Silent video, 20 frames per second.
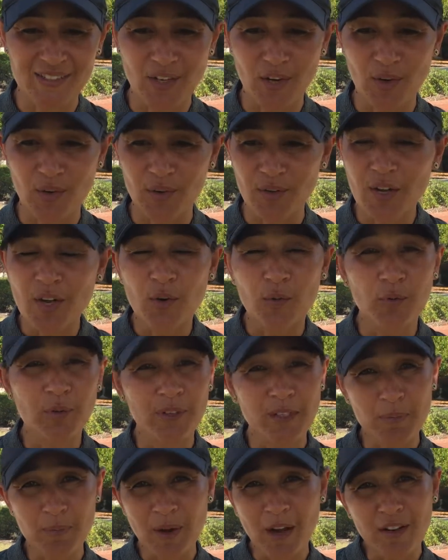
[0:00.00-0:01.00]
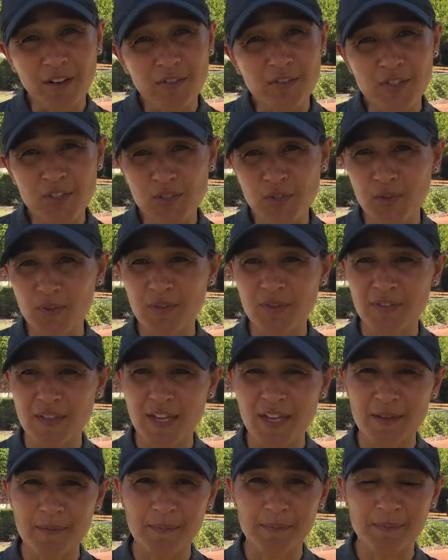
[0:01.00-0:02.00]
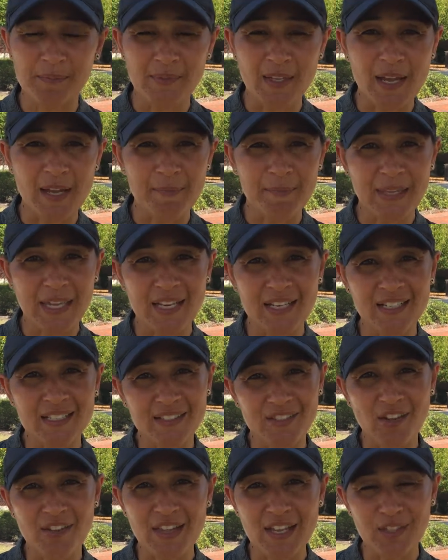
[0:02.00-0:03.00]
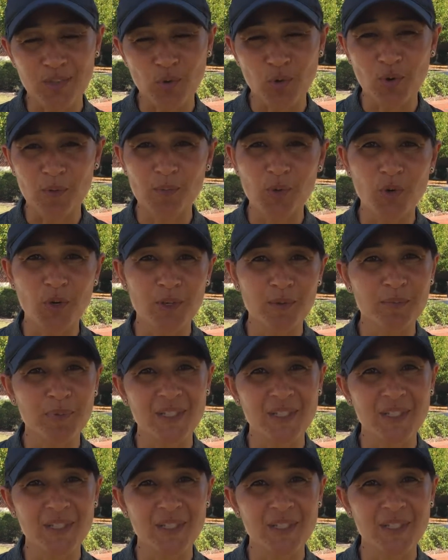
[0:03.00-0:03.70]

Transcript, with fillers: So really proud of the two of them um, getting us on that scoreboard.